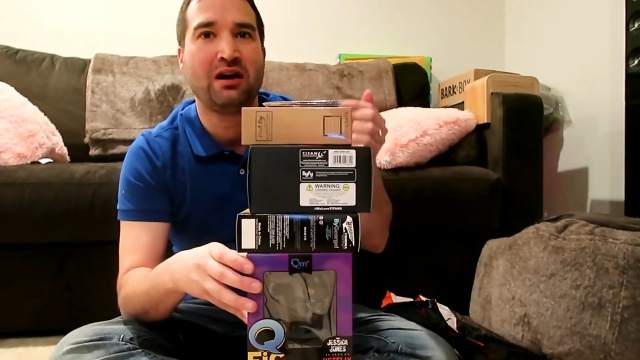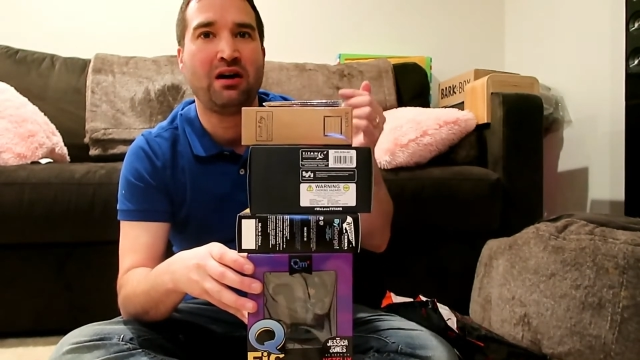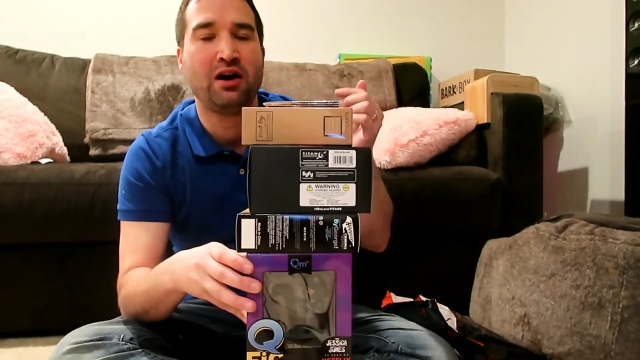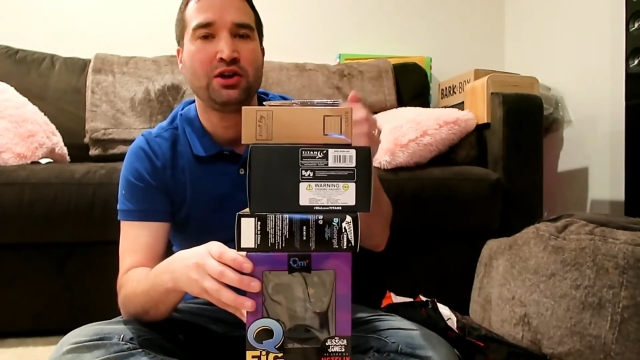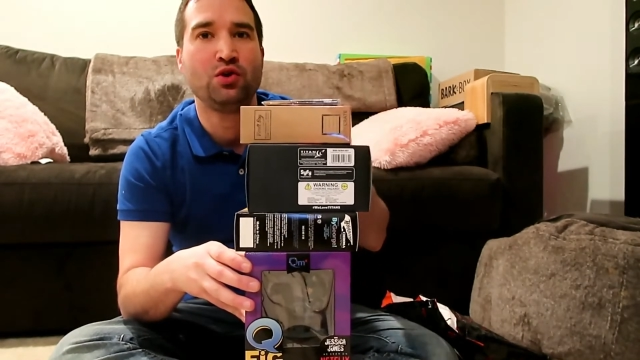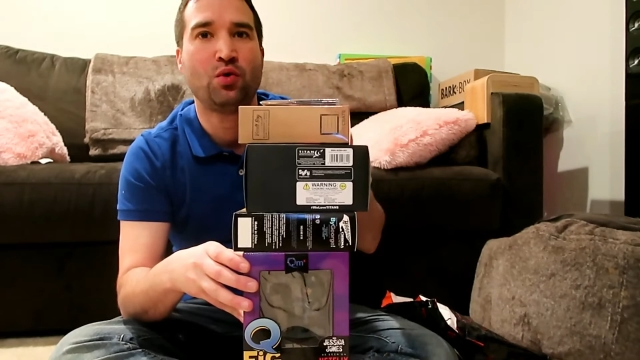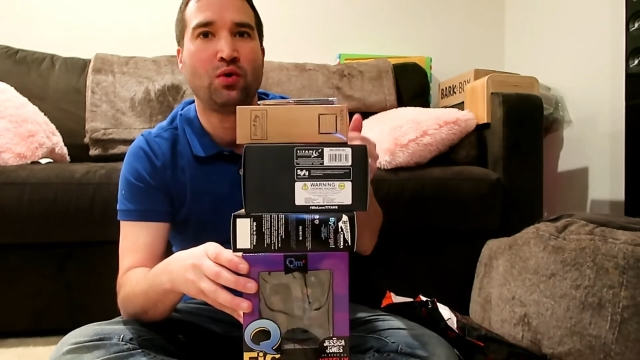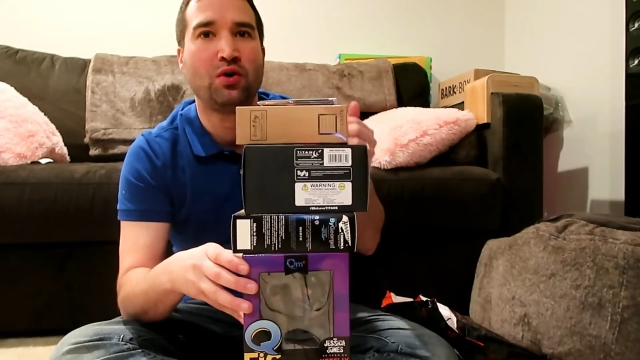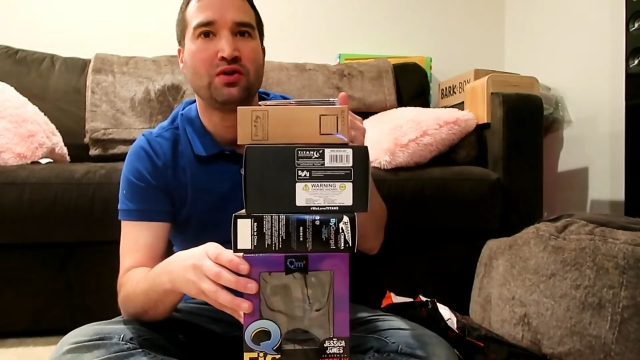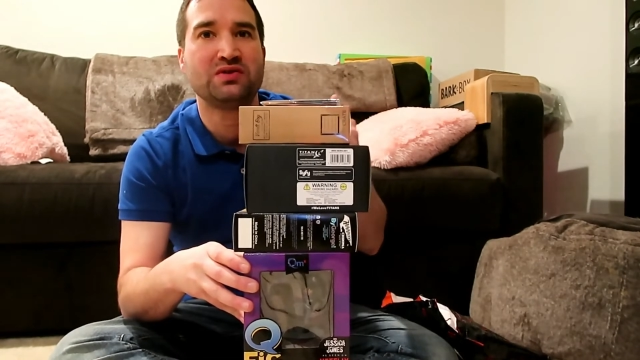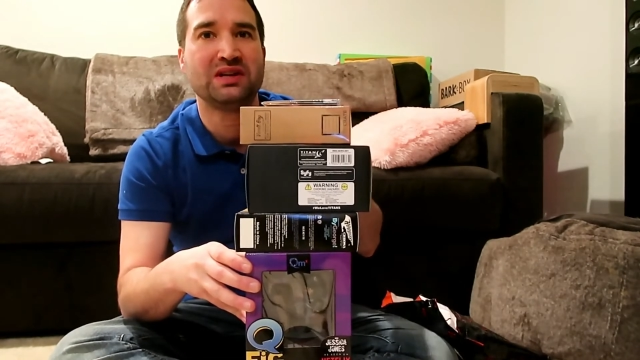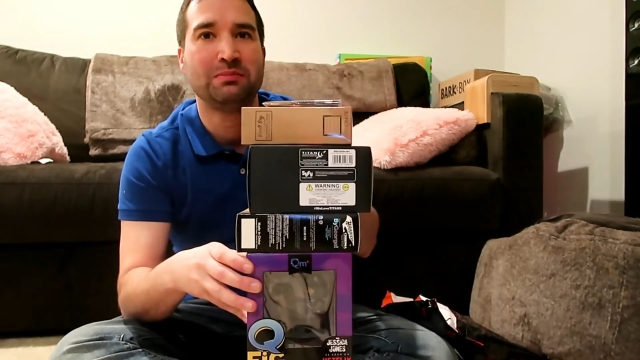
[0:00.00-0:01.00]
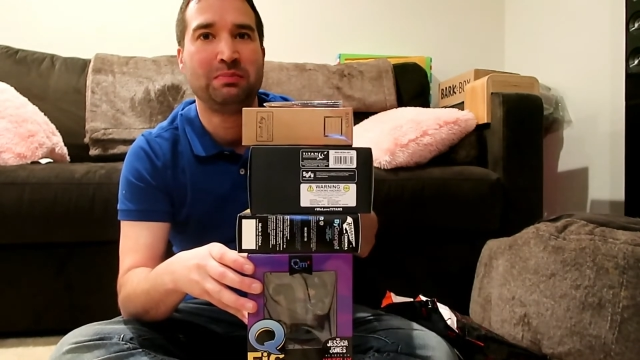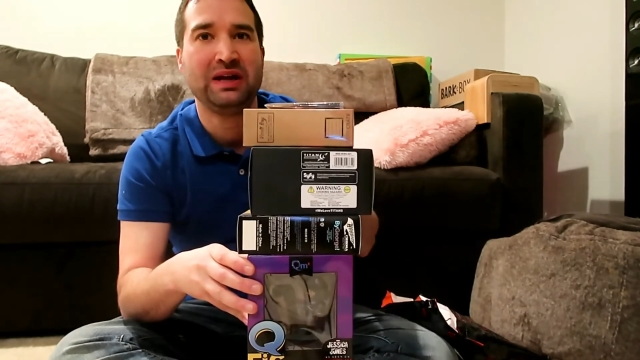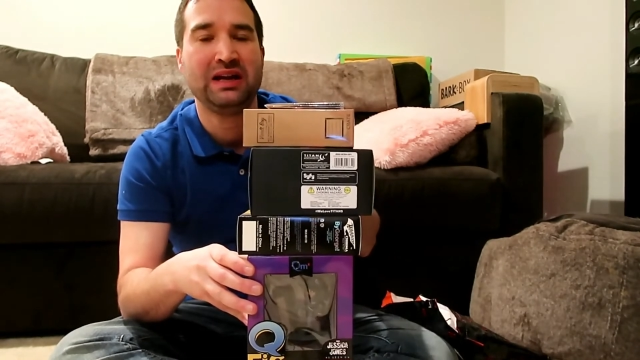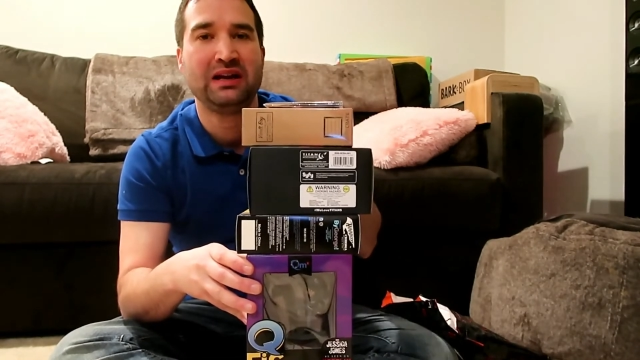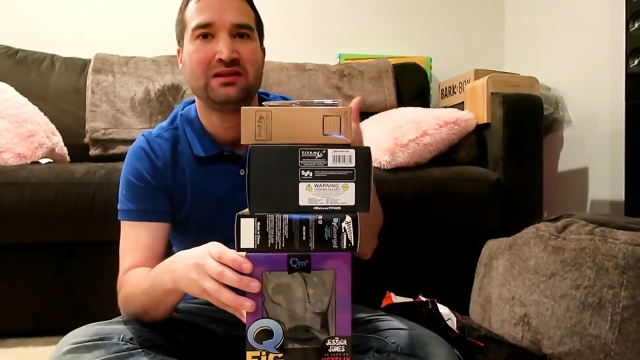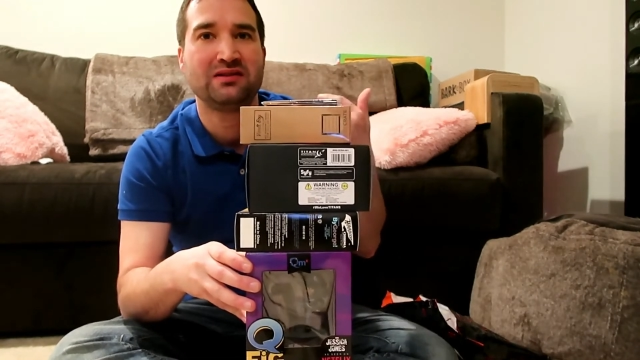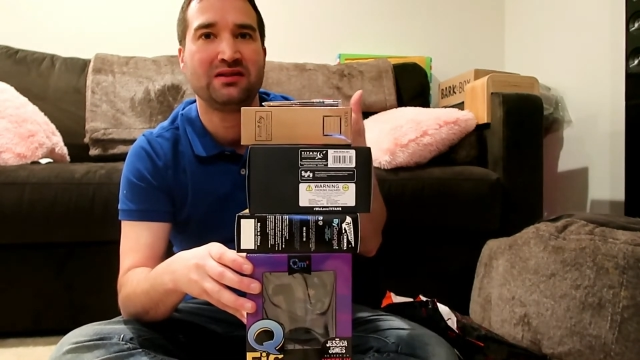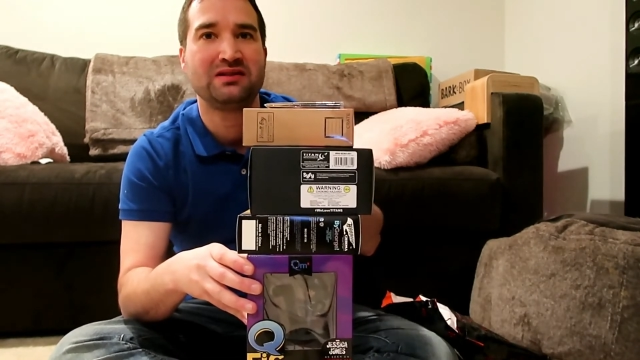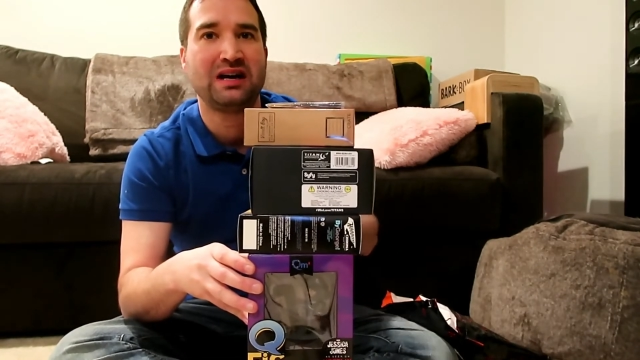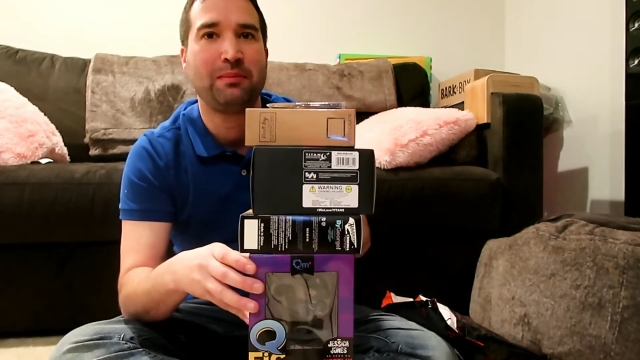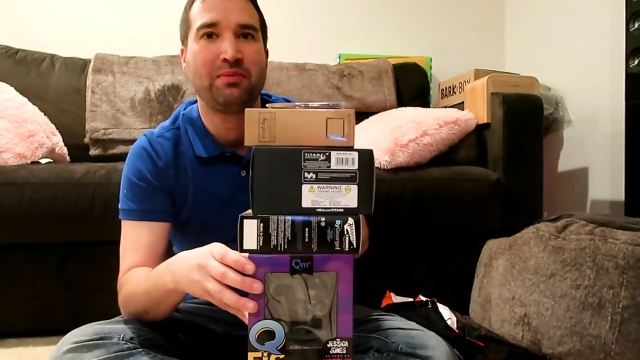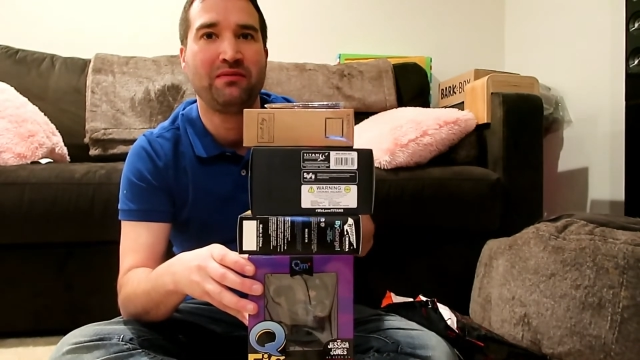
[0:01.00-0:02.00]
on yours and pinning it to the
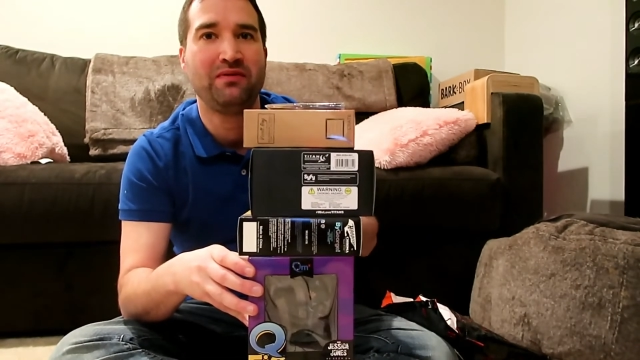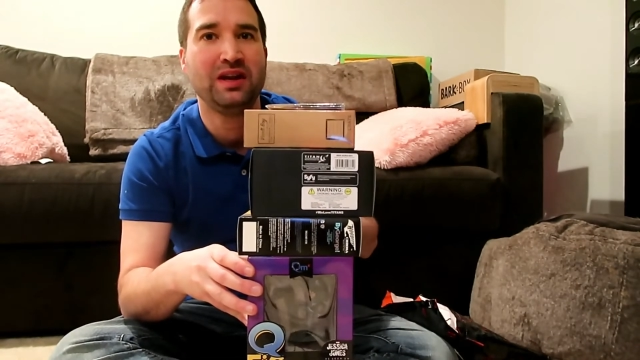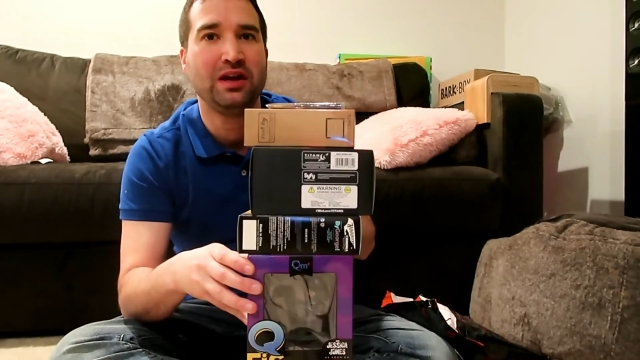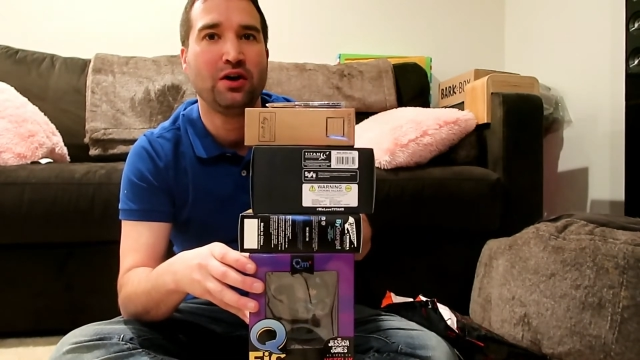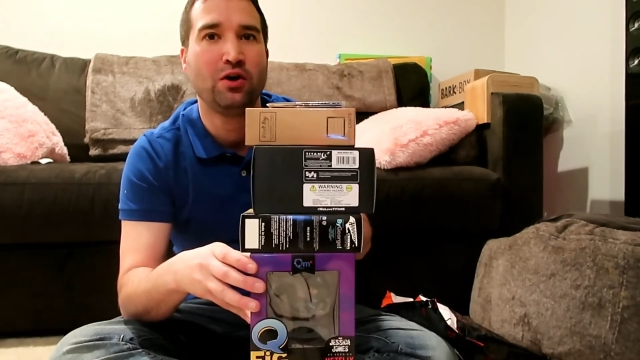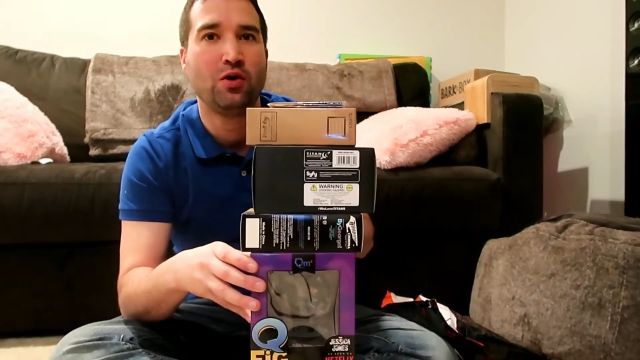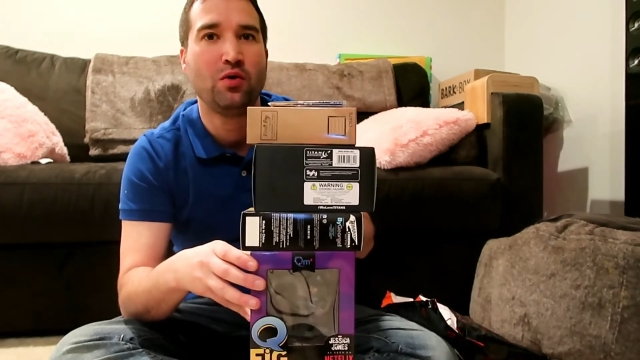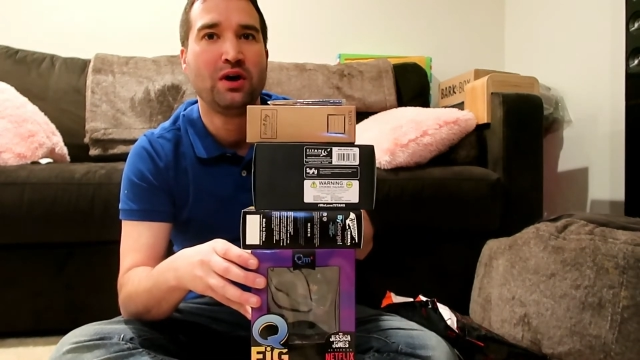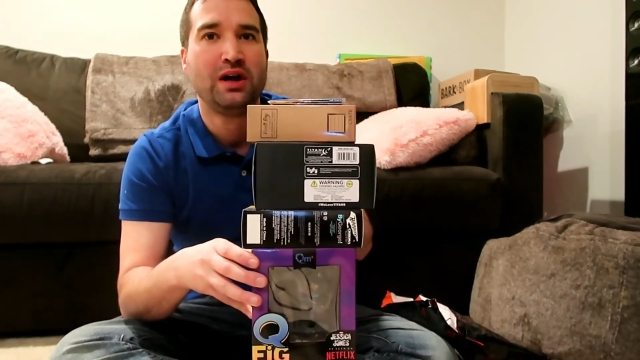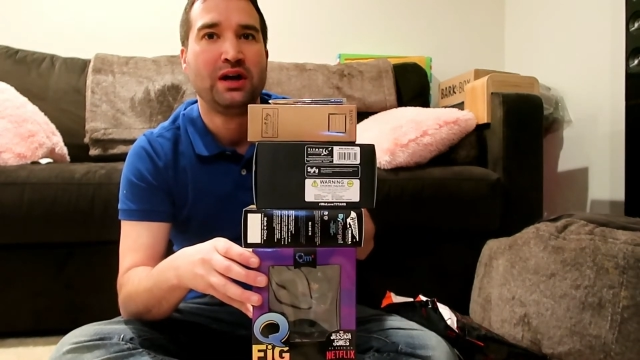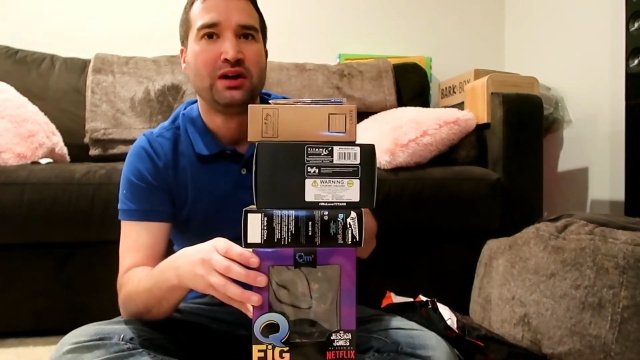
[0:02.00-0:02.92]
top of the video